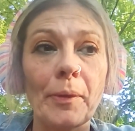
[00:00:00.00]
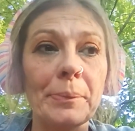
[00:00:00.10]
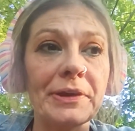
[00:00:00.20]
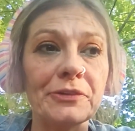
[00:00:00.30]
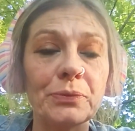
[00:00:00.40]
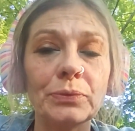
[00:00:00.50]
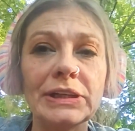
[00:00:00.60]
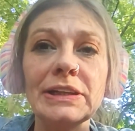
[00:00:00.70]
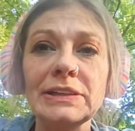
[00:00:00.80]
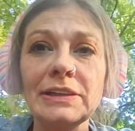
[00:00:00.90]
Because
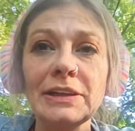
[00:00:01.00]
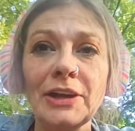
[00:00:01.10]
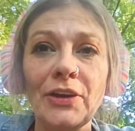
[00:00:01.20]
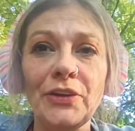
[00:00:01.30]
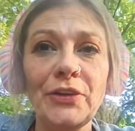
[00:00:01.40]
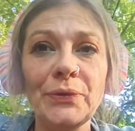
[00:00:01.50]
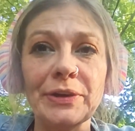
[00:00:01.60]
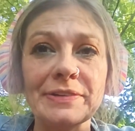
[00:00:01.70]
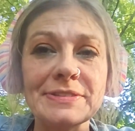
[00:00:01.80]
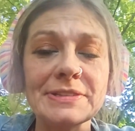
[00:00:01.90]
when you
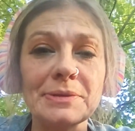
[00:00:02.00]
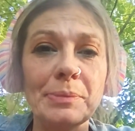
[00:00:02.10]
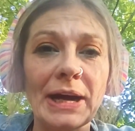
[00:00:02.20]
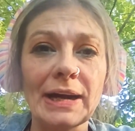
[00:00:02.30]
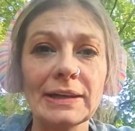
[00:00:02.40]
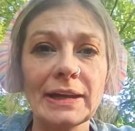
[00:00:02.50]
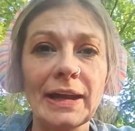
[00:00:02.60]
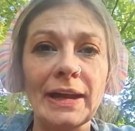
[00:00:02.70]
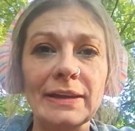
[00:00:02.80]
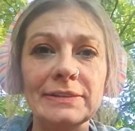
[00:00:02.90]
can sit back
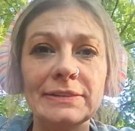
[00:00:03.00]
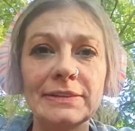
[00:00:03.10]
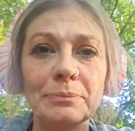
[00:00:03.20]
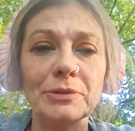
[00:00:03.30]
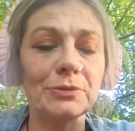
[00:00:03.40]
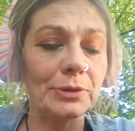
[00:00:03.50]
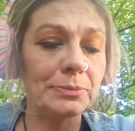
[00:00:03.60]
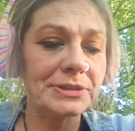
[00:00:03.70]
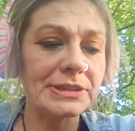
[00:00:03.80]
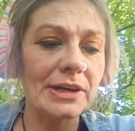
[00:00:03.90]
and
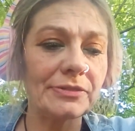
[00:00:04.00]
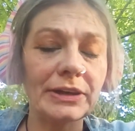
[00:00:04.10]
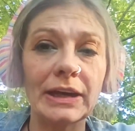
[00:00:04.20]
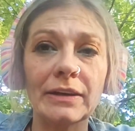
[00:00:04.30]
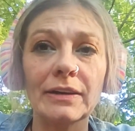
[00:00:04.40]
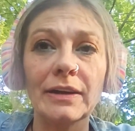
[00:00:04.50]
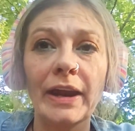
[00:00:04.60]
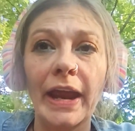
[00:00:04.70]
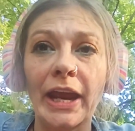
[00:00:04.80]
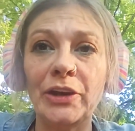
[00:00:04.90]
perform self care
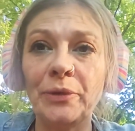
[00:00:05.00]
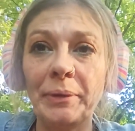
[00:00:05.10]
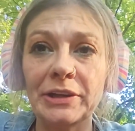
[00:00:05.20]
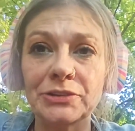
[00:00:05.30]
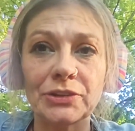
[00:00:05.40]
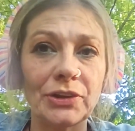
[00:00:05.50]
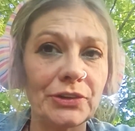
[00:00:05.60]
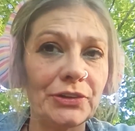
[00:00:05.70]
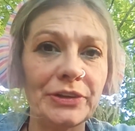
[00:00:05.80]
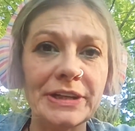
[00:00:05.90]
and you make sure all
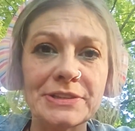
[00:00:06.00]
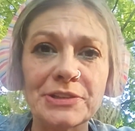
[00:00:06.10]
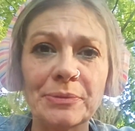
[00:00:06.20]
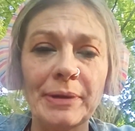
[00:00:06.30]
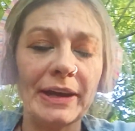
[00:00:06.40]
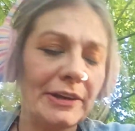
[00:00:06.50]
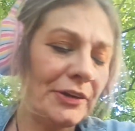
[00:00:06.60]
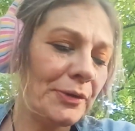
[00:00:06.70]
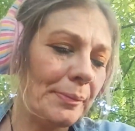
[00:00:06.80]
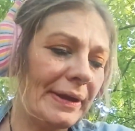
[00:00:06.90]
your needs are met,
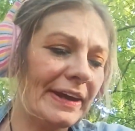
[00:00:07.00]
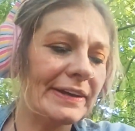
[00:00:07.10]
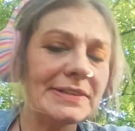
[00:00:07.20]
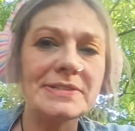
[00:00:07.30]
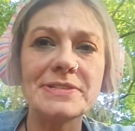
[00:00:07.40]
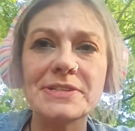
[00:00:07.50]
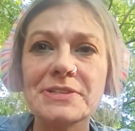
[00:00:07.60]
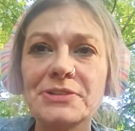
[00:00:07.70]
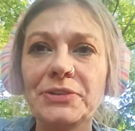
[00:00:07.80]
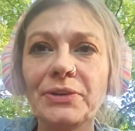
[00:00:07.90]
your meds,
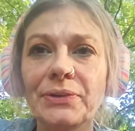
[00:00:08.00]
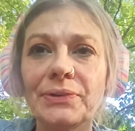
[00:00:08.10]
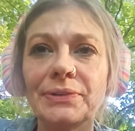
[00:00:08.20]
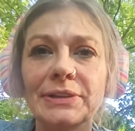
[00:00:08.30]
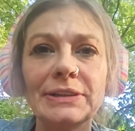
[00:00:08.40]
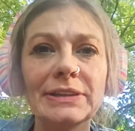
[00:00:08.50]
you know,